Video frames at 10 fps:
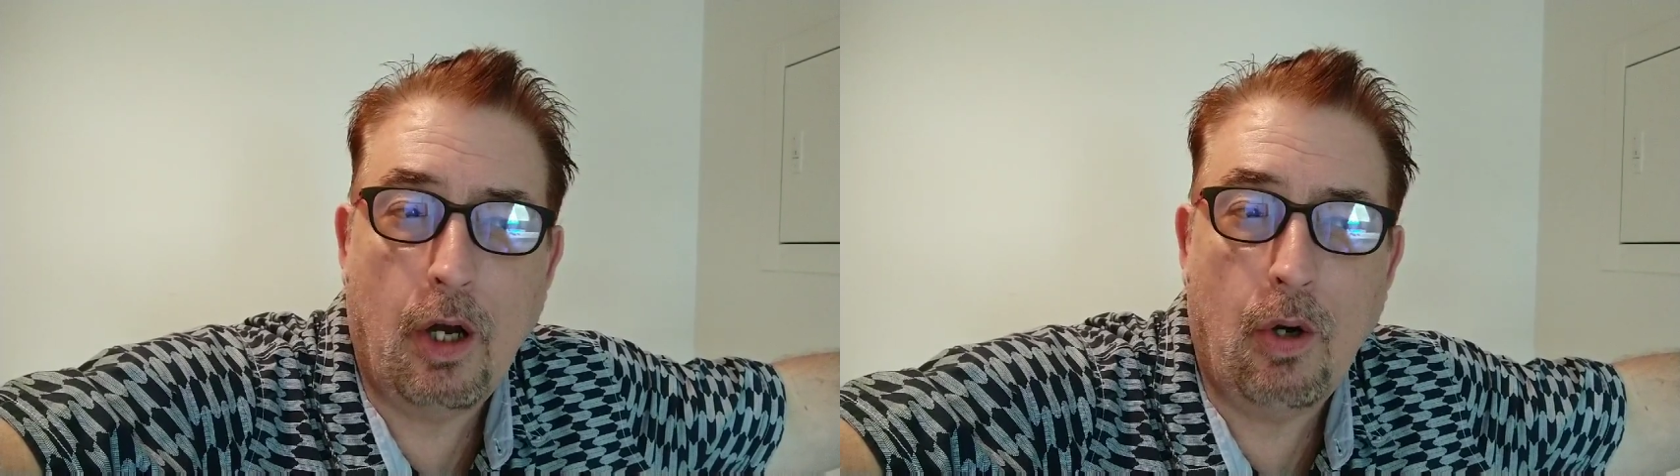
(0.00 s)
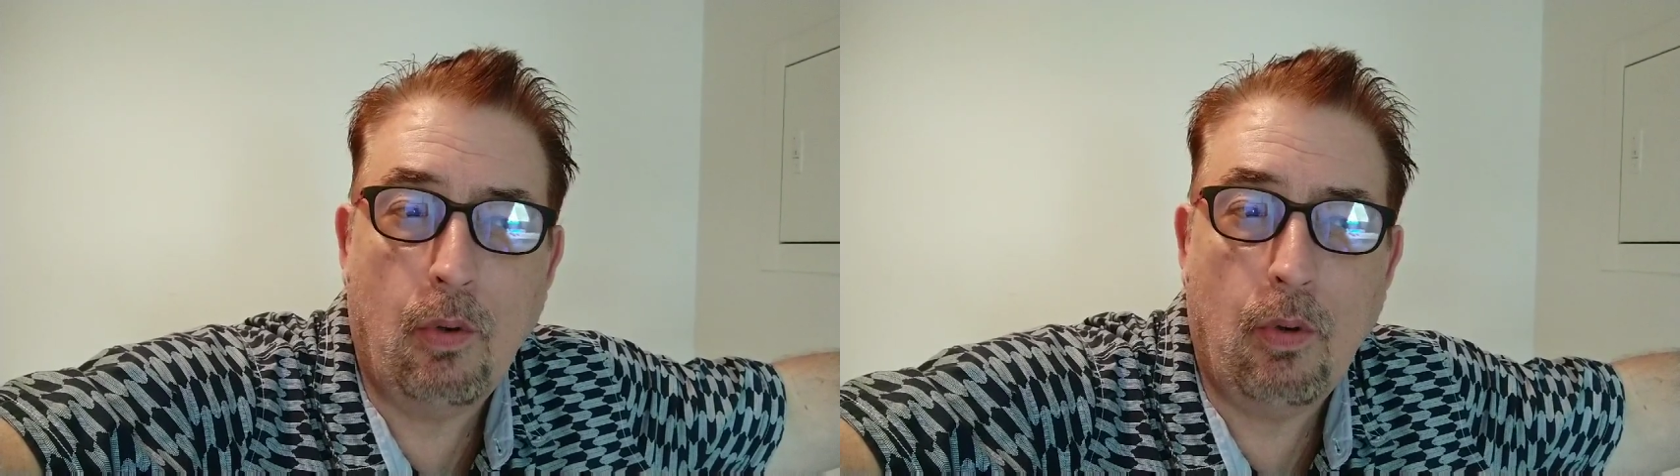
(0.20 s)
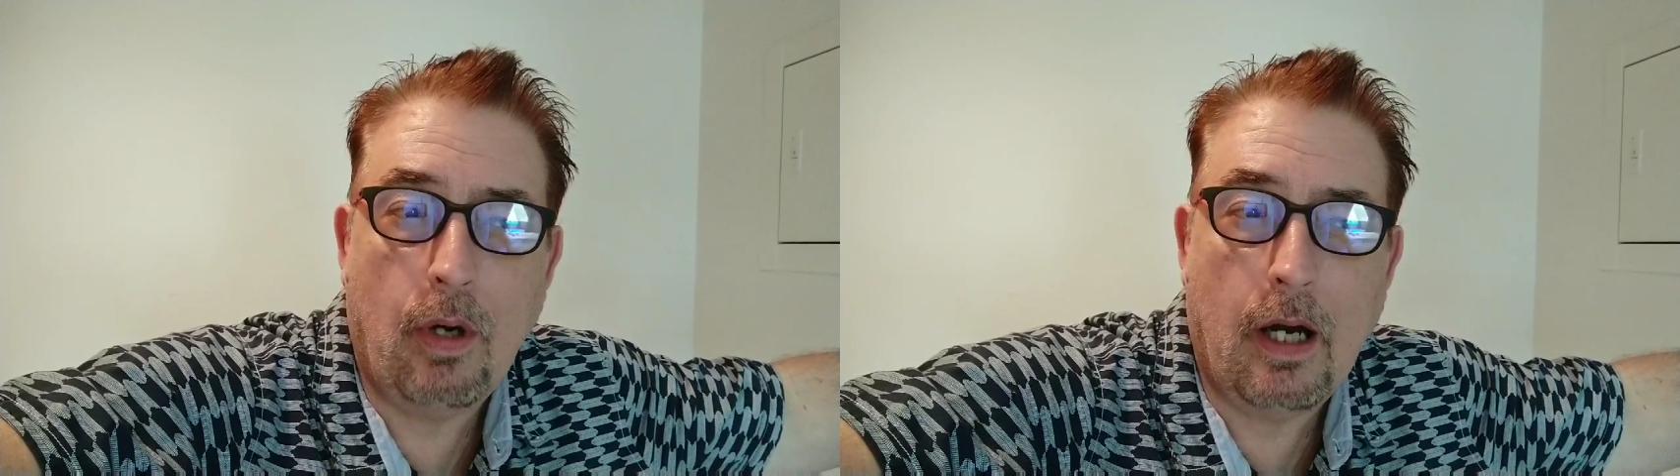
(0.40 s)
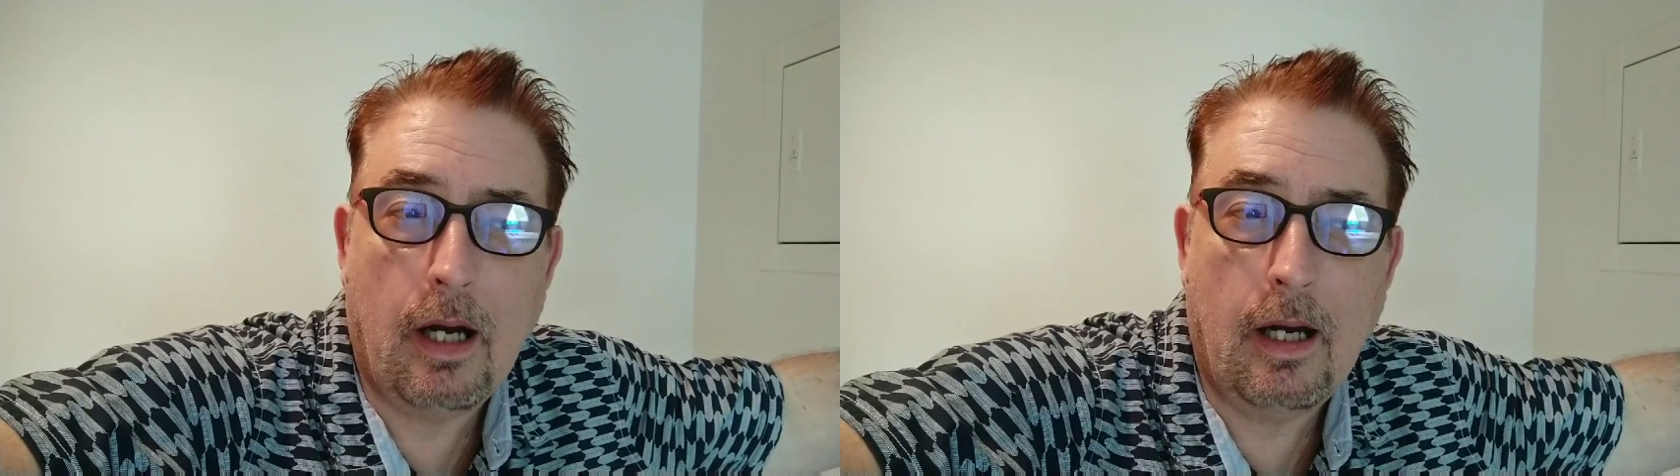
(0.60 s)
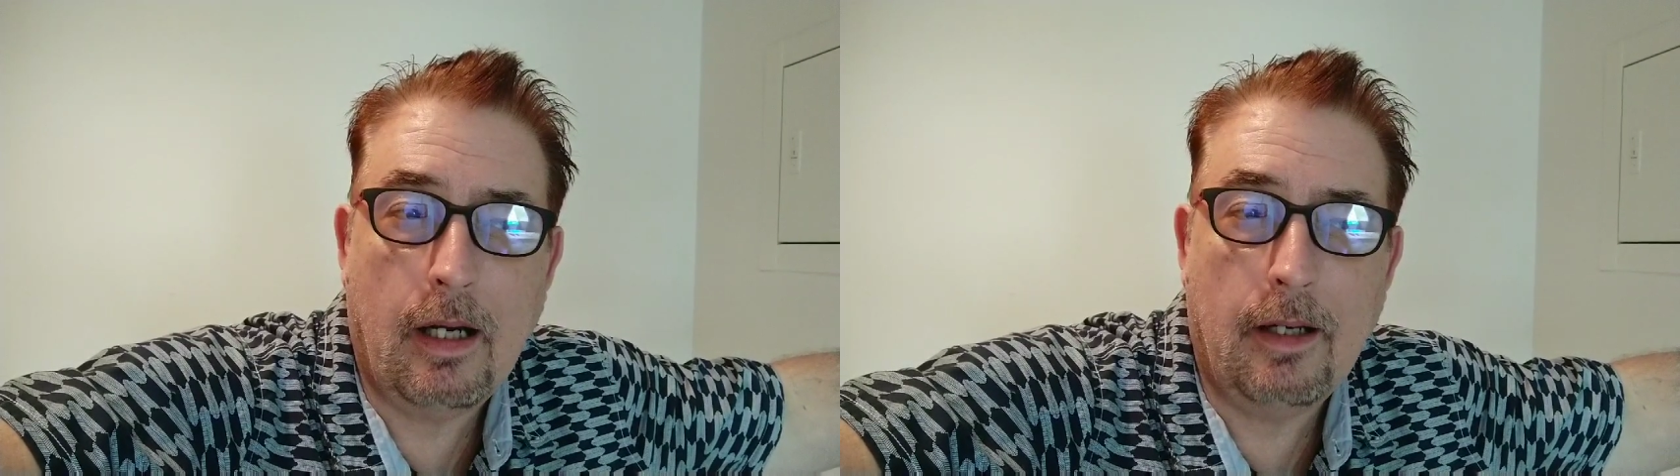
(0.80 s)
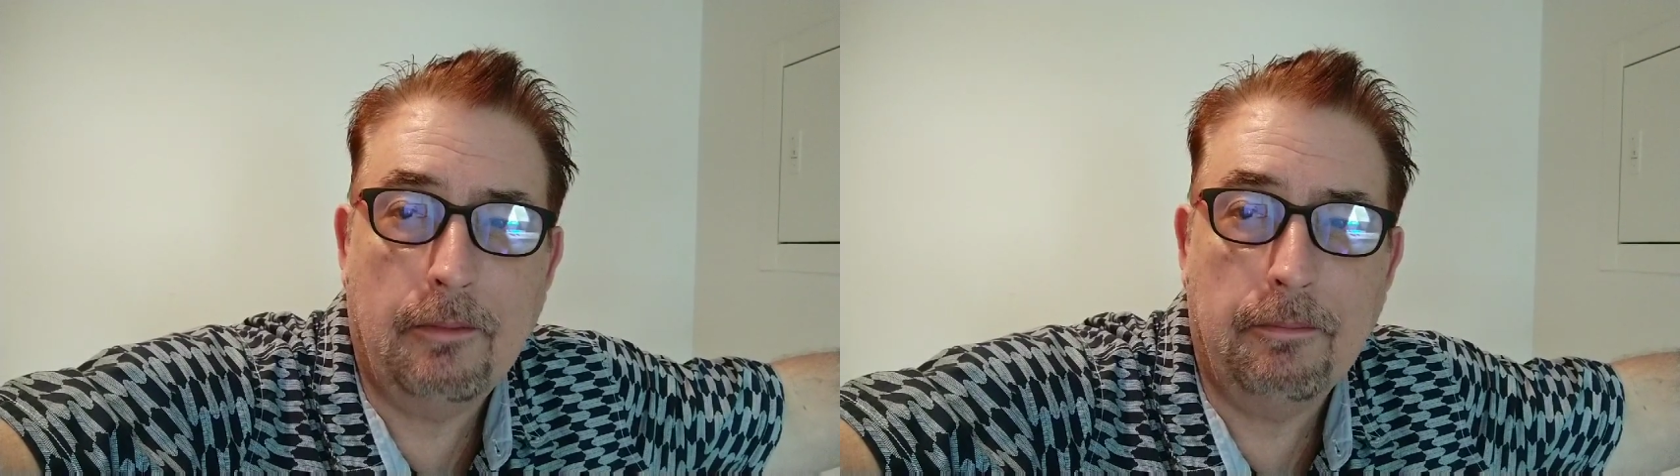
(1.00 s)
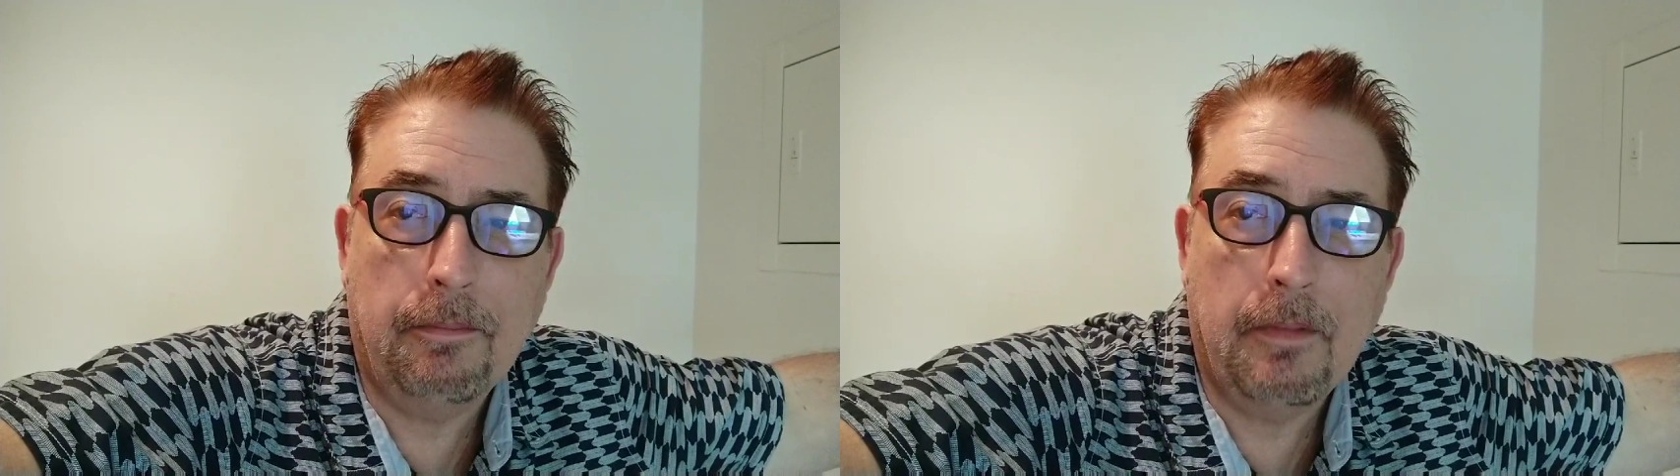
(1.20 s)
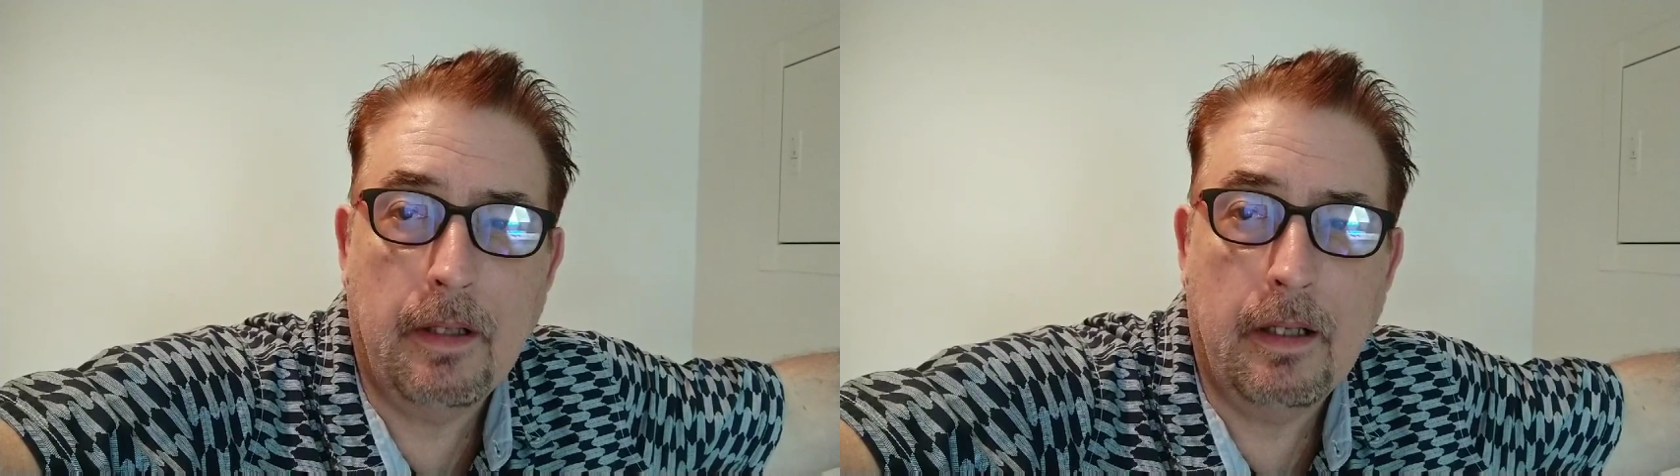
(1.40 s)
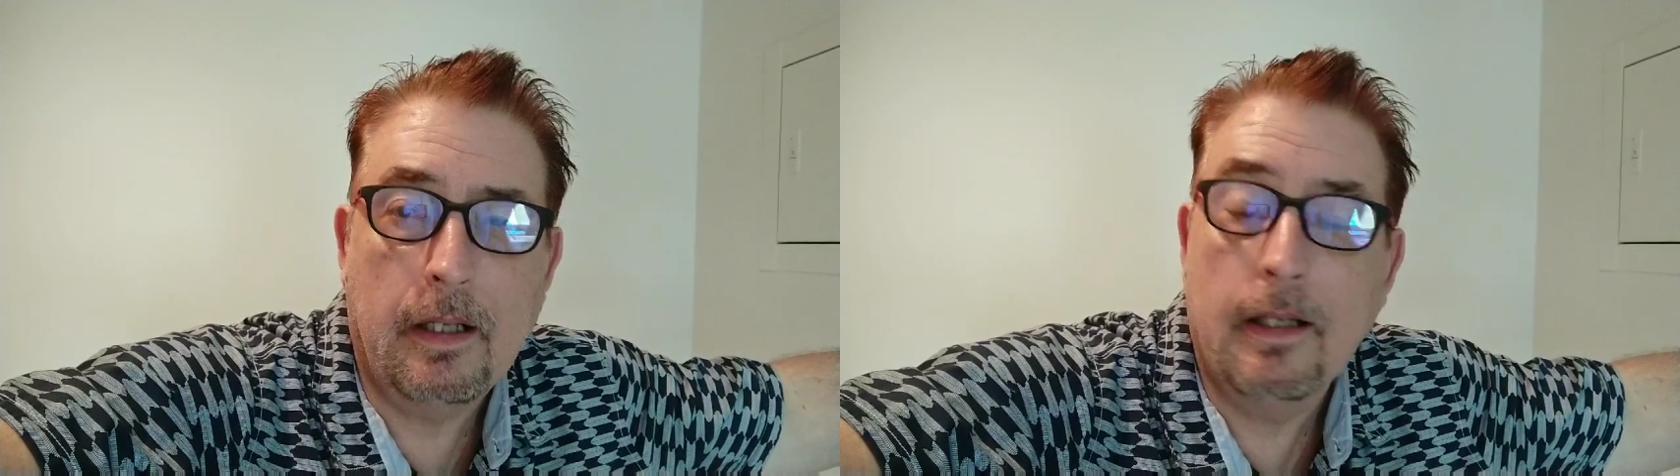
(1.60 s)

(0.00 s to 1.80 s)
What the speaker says: So,